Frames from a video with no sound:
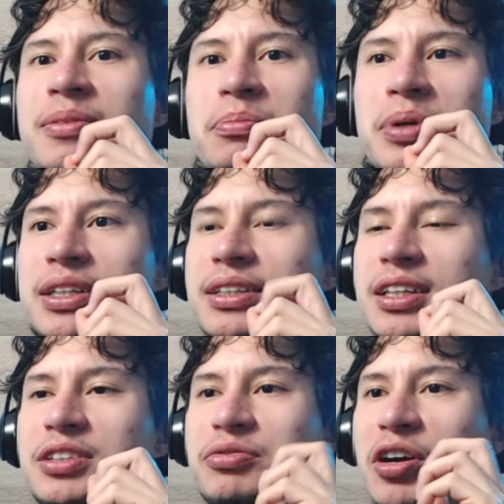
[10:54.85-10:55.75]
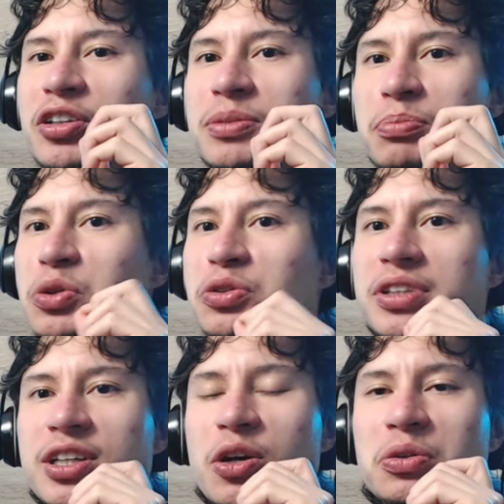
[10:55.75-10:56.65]
But as far as
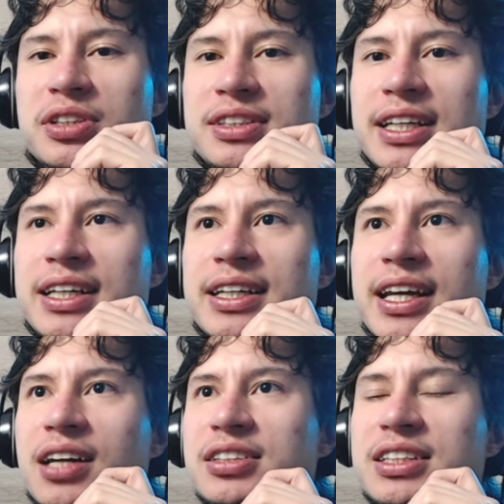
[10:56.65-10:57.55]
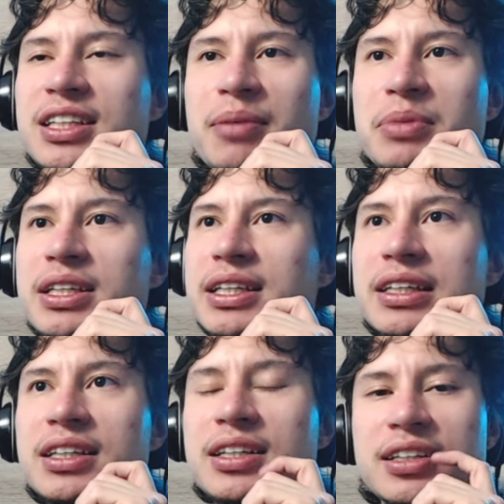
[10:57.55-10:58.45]
music goes and technicality, I mean,
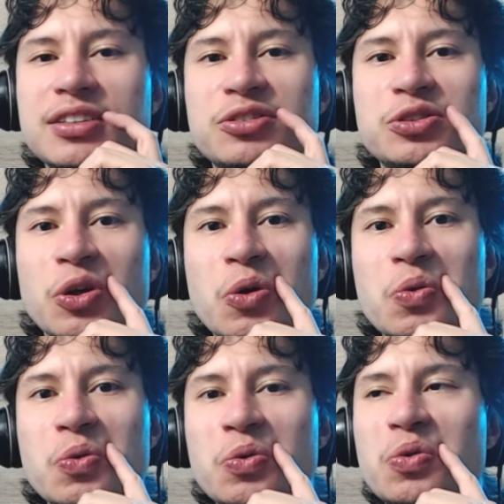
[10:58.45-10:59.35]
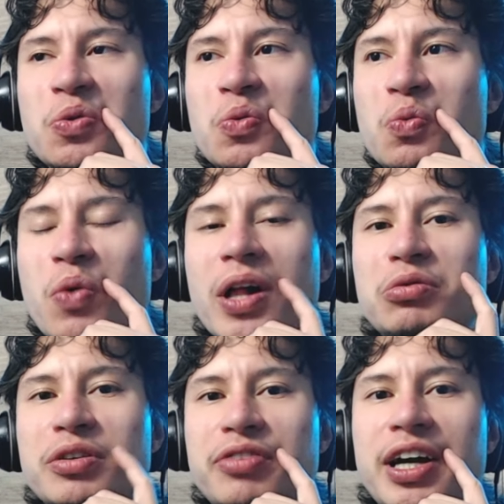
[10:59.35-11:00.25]
he is so well
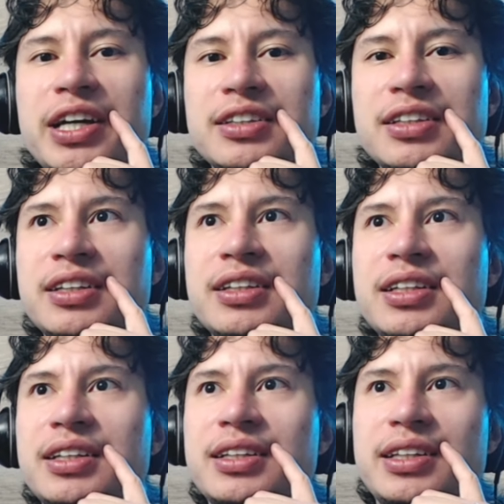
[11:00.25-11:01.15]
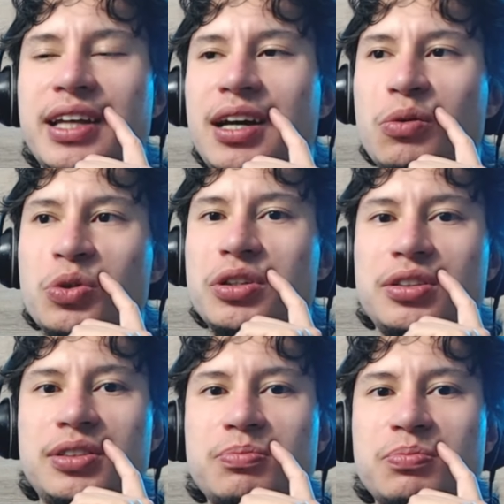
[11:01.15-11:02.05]
refined. That
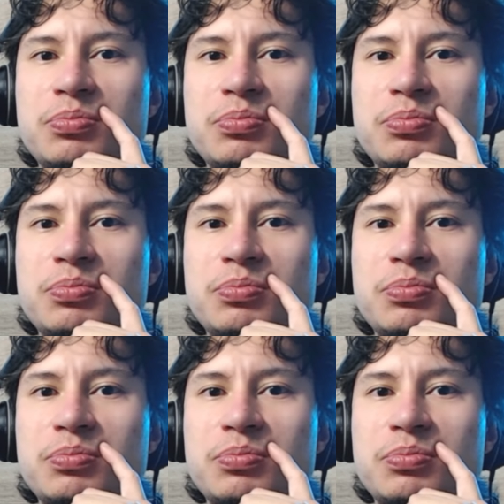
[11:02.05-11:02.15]
was...